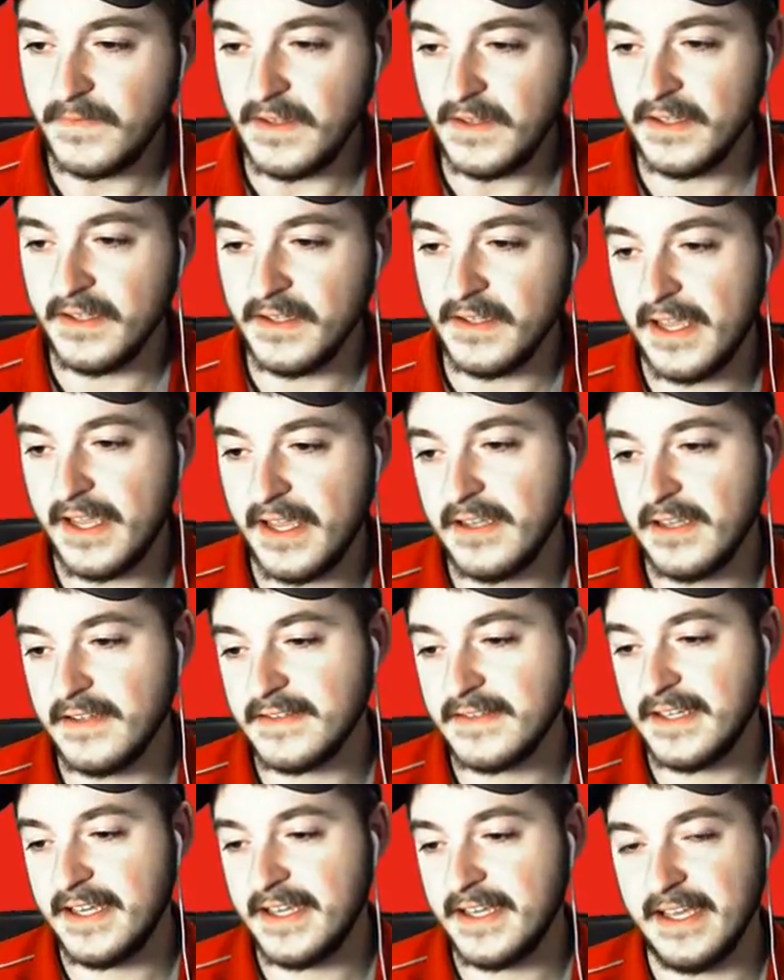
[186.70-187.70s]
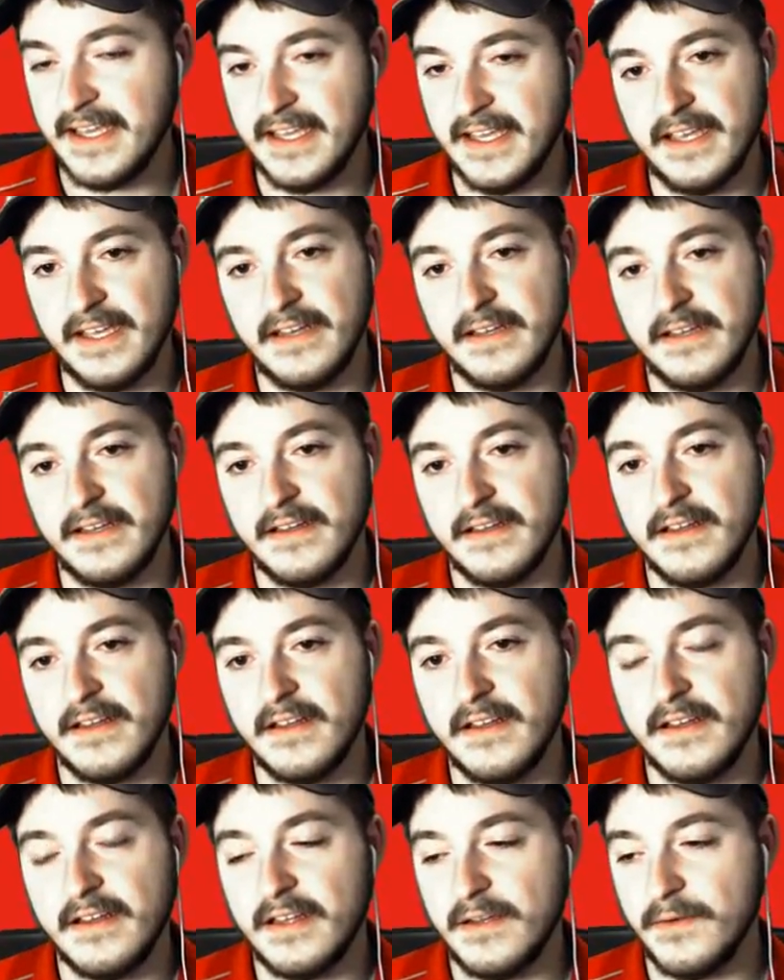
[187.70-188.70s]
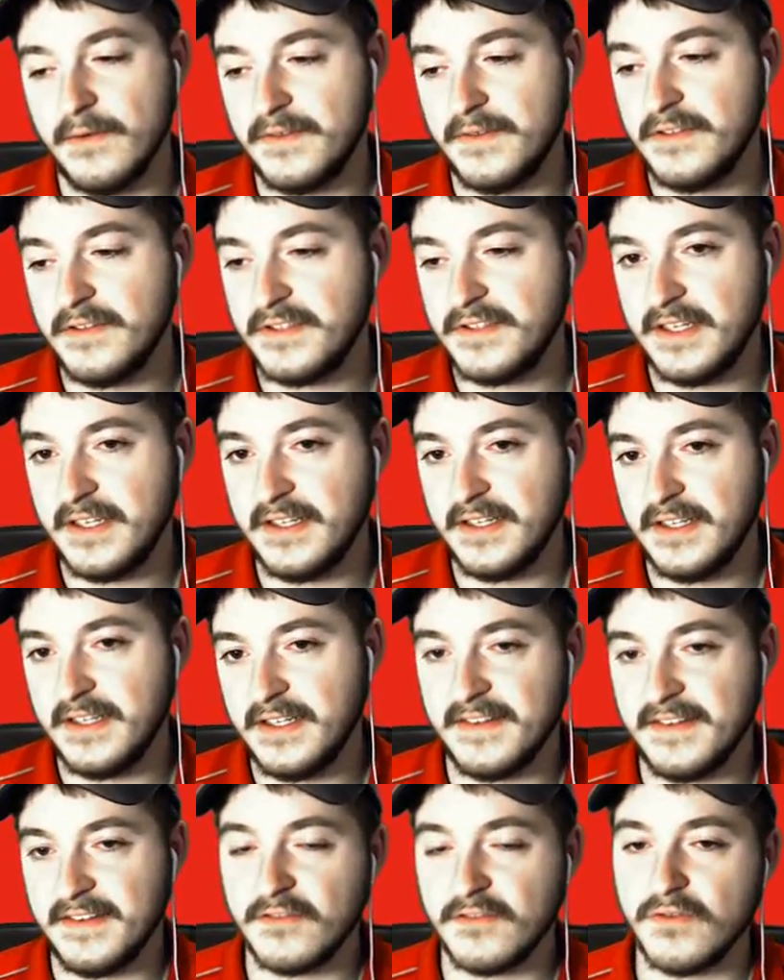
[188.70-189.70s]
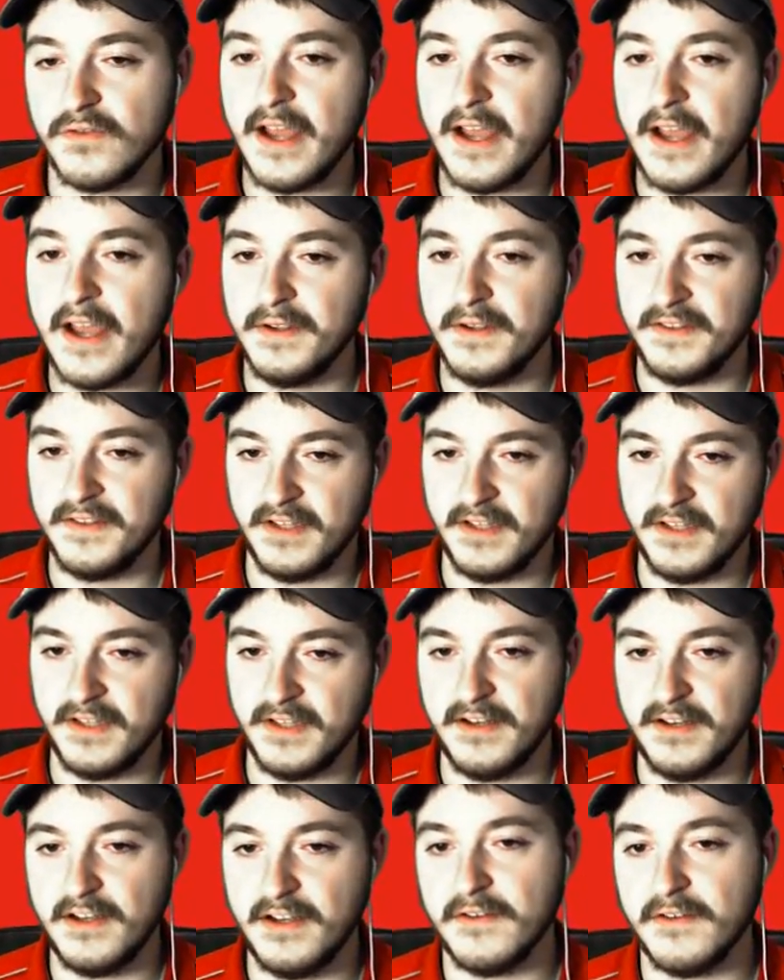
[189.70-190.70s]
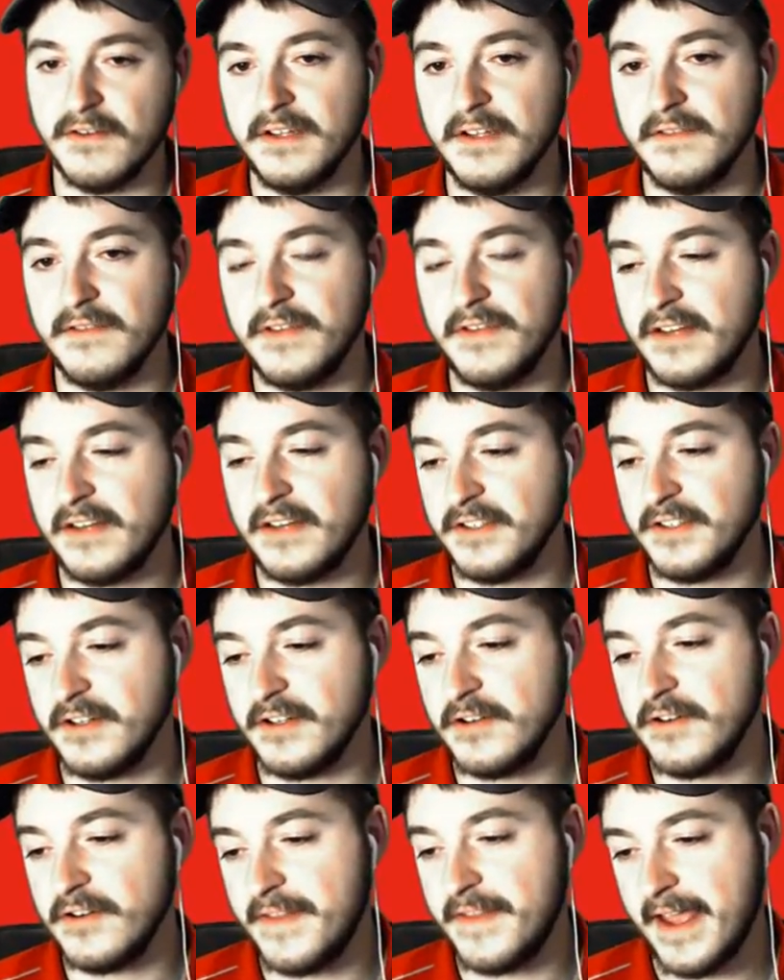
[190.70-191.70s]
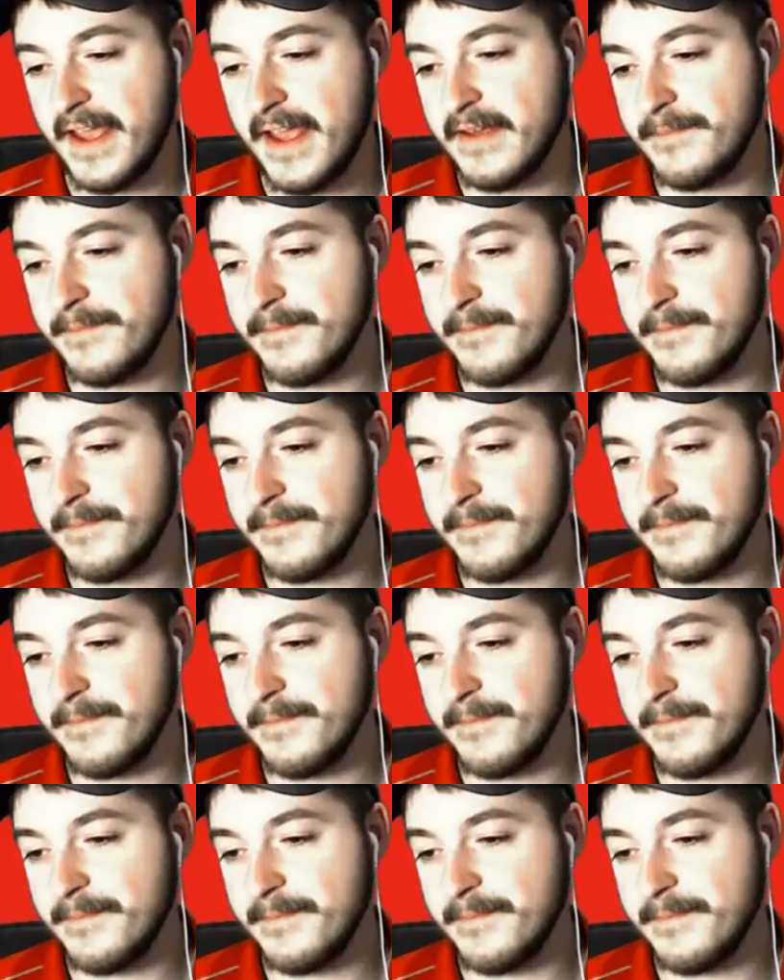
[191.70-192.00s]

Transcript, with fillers: Kangaskid. And what's interesting is the cry wasn't unknown if you actually heard that.